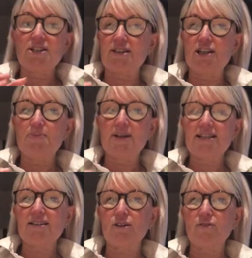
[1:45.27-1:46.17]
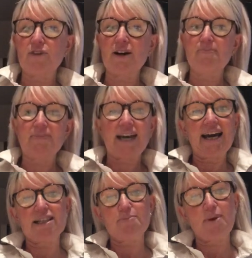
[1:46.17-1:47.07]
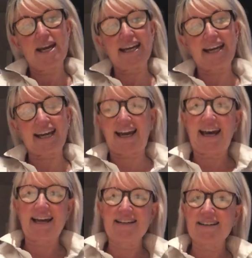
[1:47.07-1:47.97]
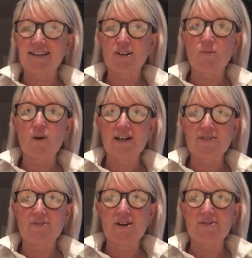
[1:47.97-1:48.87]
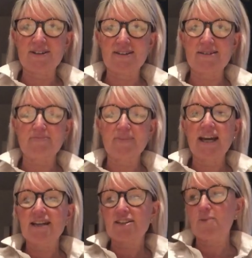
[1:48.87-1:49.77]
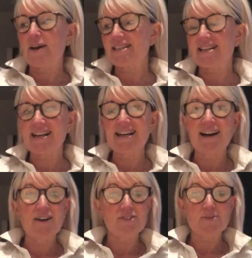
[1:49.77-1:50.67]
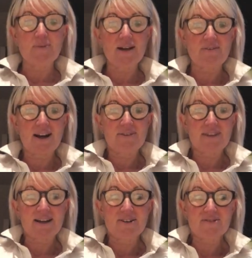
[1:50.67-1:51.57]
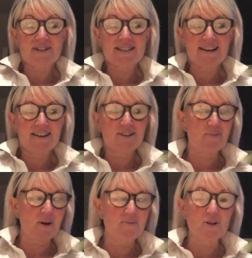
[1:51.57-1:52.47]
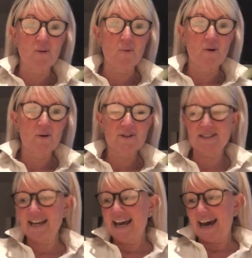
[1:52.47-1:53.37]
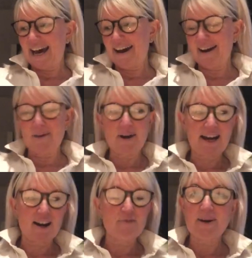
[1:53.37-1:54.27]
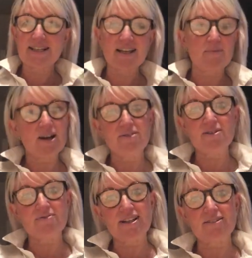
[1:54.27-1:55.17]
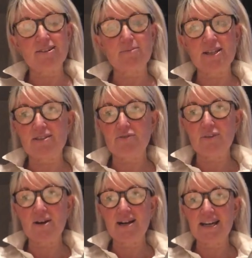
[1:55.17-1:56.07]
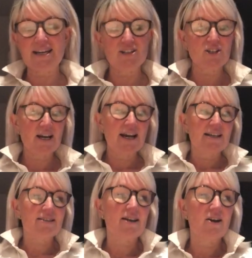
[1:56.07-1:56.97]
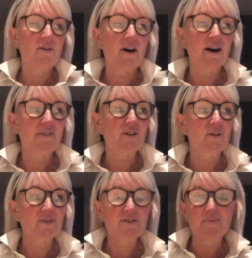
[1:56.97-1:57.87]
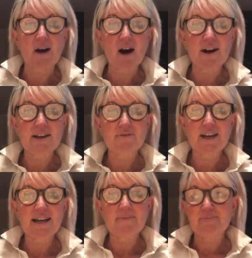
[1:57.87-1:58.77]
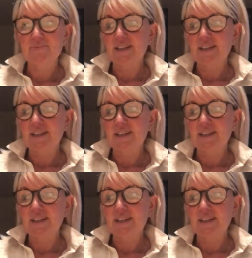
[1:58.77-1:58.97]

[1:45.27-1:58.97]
is going to be silver and pink and little white roses. So basically I've just been around the countryside on my dog walks and I've picked up loads of little bits of foliage. So I've got some ivy,